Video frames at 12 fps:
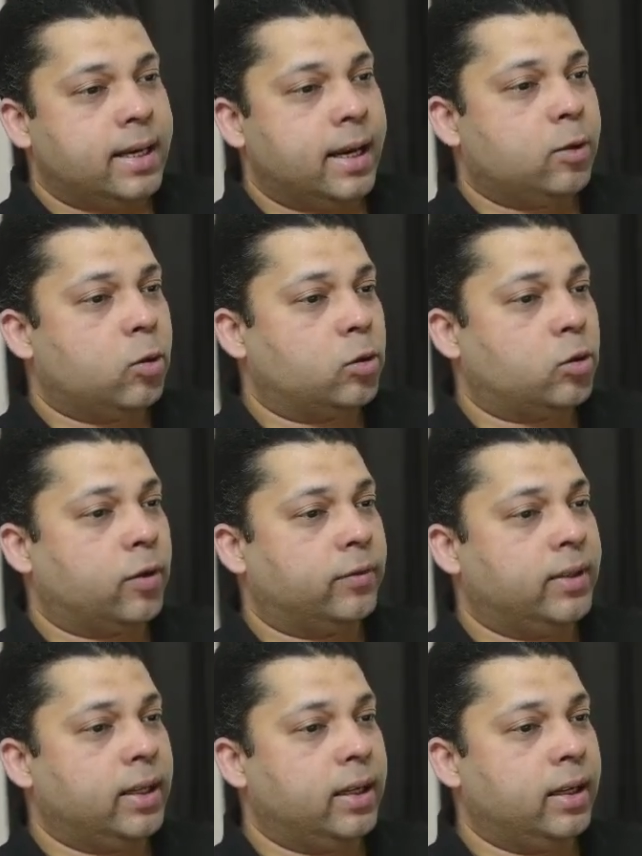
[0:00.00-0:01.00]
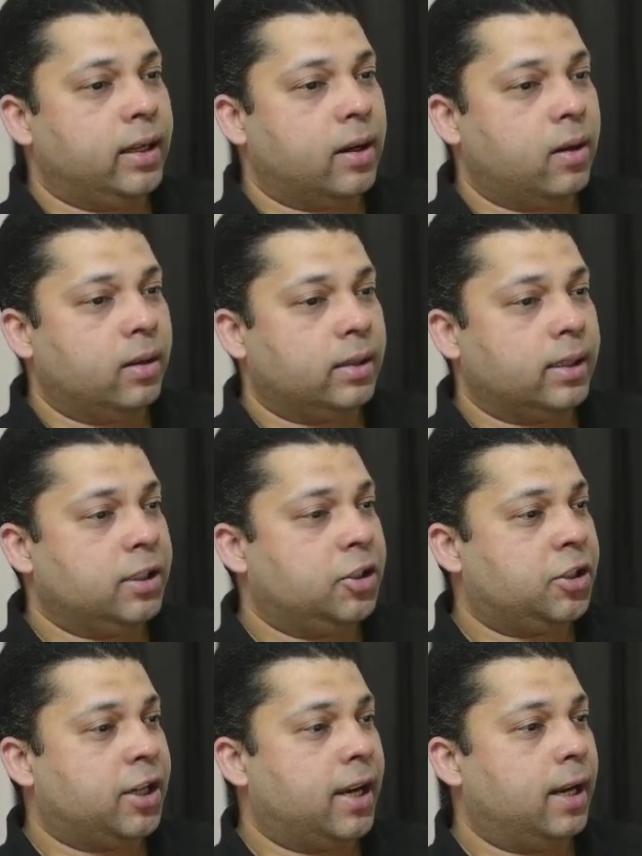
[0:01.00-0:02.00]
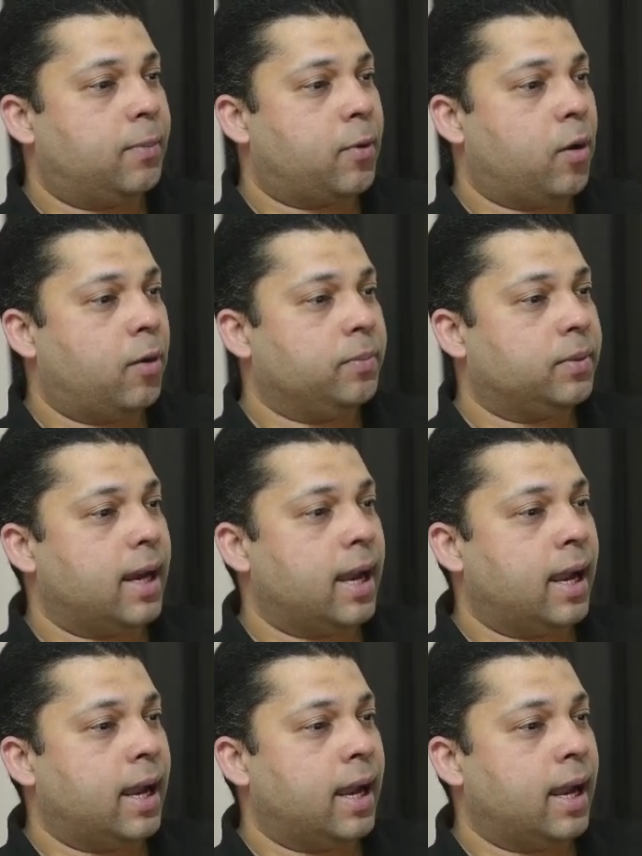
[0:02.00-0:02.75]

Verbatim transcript: Take note of the altered shell prompt.